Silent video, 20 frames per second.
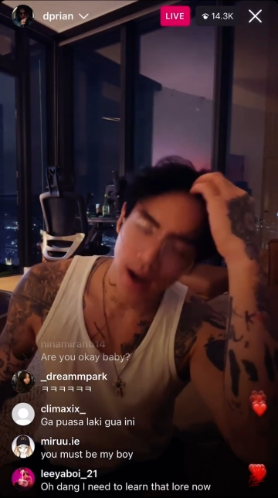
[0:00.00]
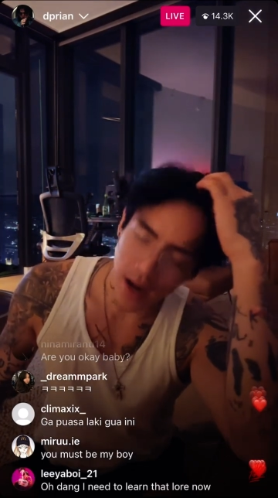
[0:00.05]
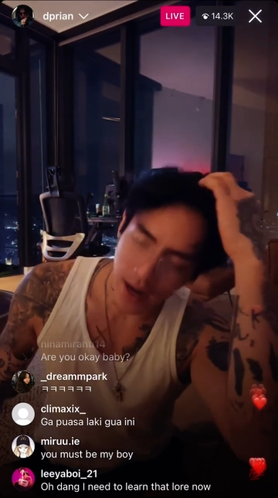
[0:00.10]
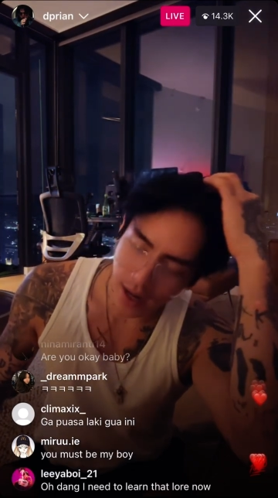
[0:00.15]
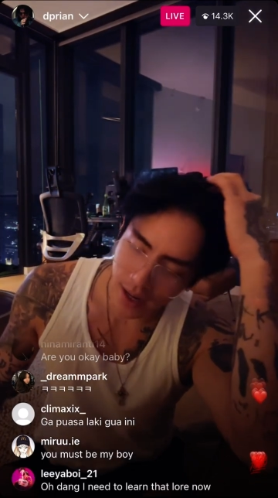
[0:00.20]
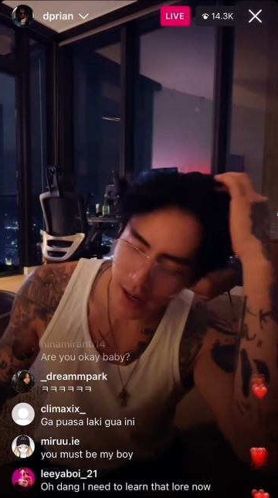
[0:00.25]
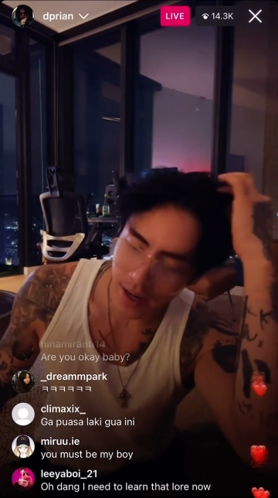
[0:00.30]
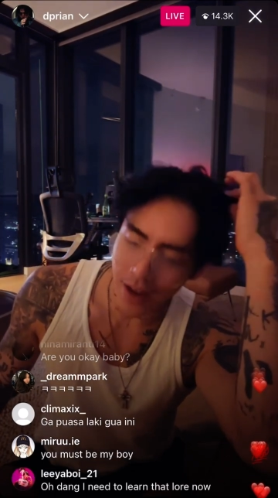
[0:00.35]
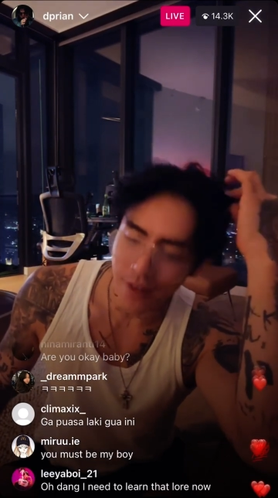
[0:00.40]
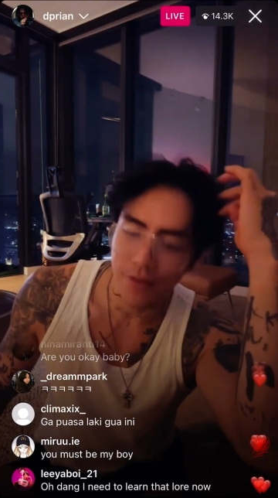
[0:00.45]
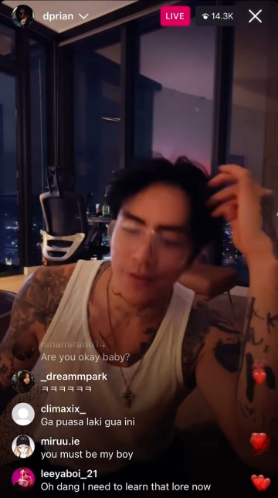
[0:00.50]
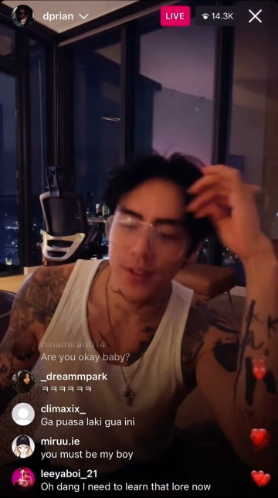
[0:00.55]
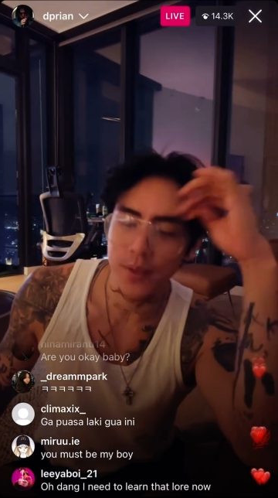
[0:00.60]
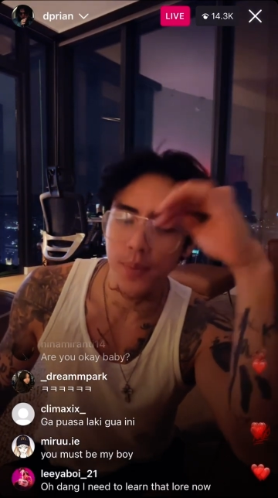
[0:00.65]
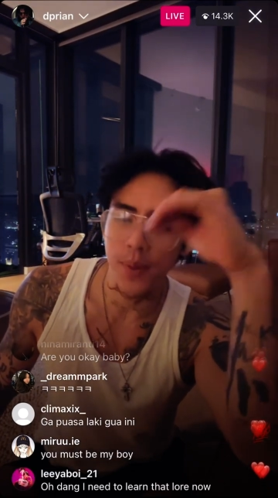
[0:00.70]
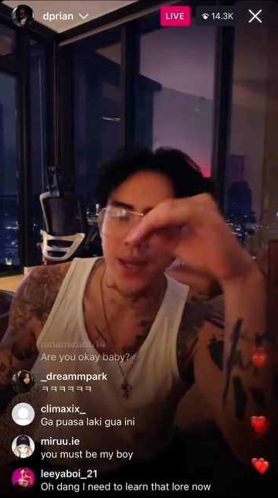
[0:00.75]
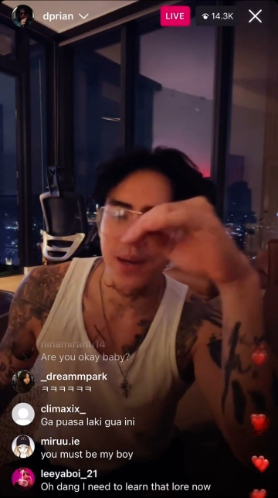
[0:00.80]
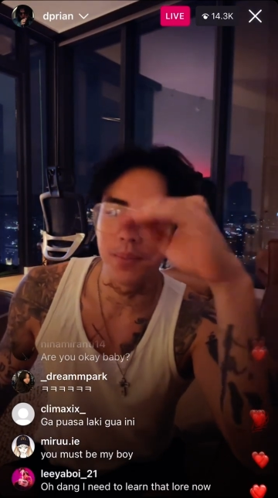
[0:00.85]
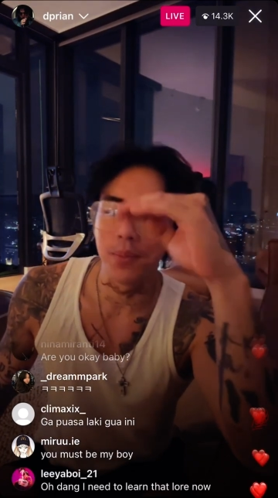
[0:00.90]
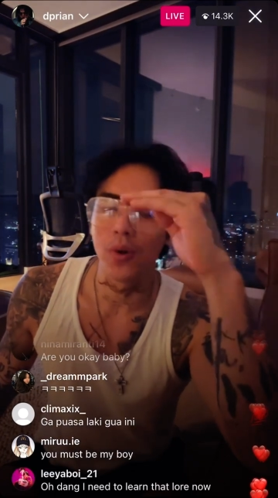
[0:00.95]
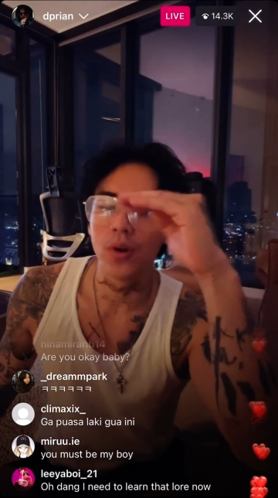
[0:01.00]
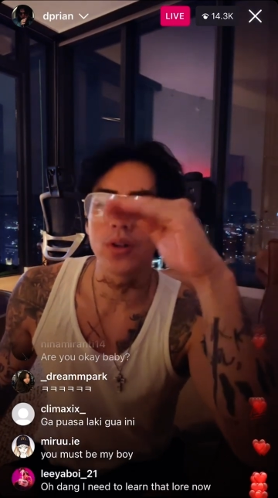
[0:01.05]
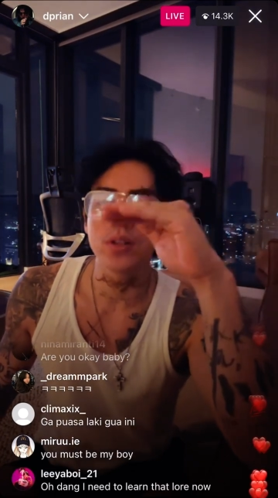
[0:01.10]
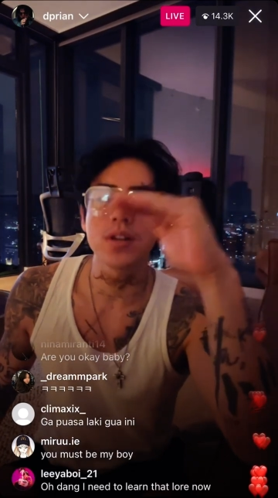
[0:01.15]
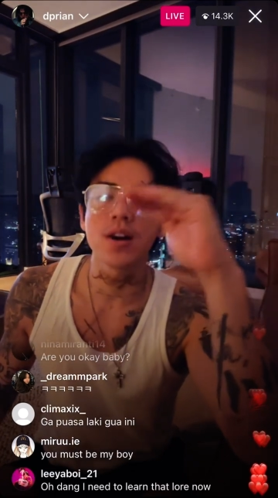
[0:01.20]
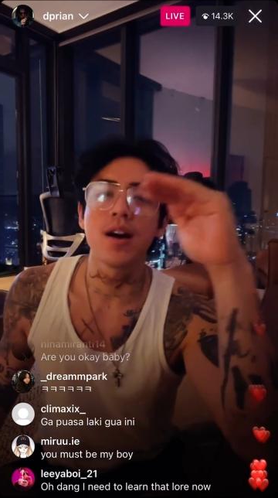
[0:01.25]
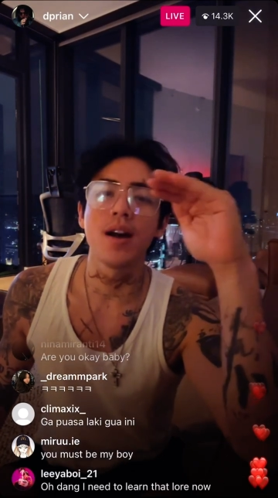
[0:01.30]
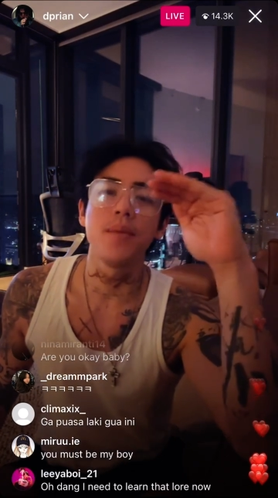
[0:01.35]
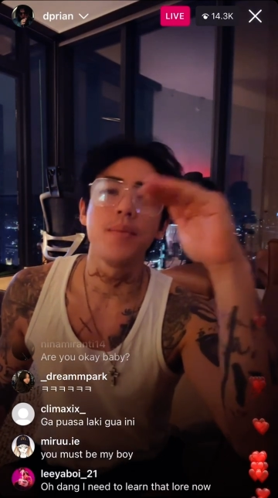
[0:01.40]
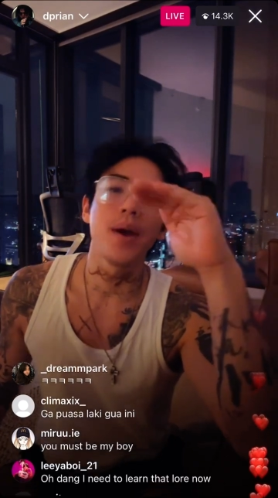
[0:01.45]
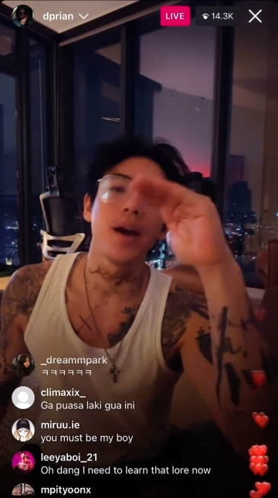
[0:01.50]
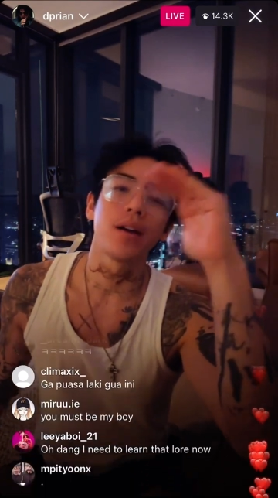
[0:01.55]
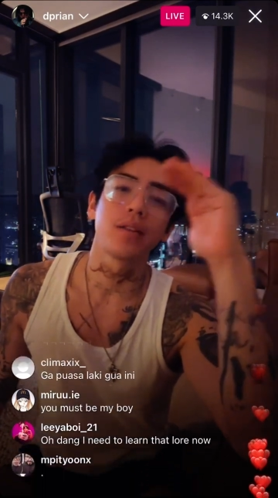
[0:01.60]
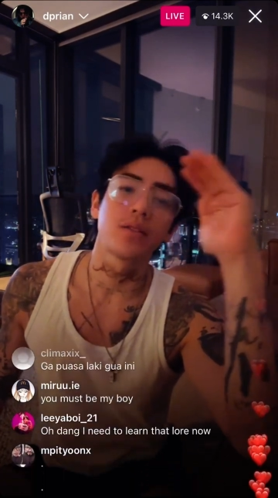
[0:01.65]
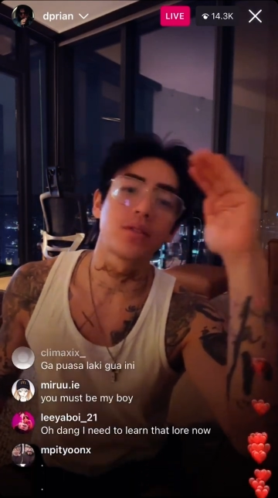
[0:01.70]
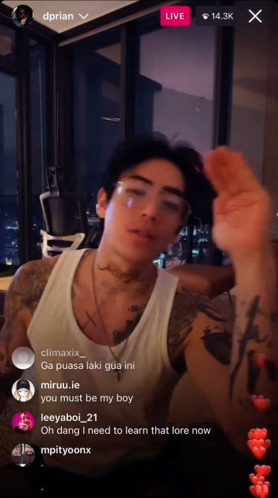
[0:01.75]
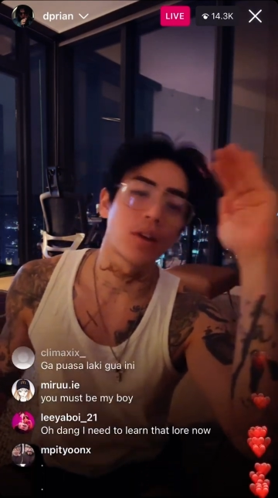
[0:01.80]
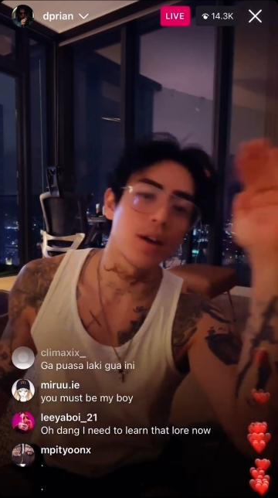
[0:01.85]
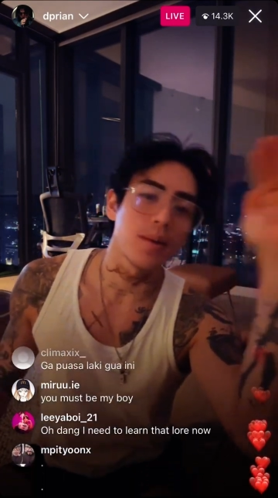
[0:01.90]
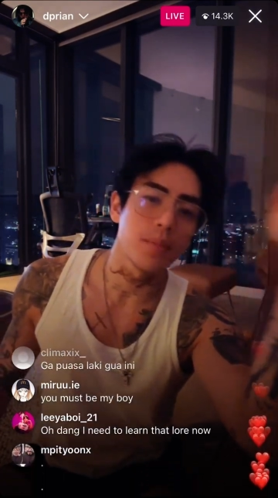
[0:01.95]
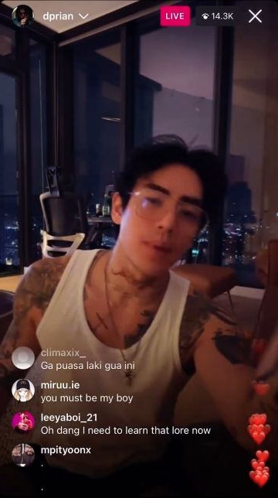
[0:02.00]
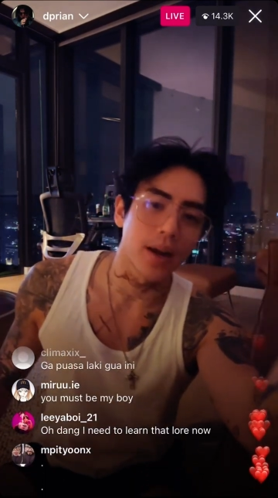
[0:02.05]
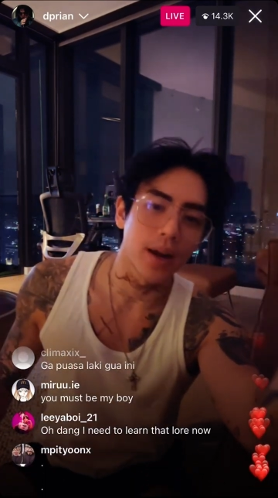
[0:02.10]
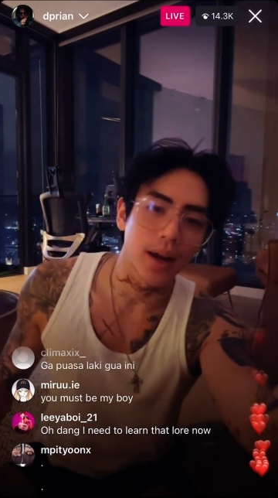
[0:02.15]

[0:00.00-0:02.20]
I have spent more time outside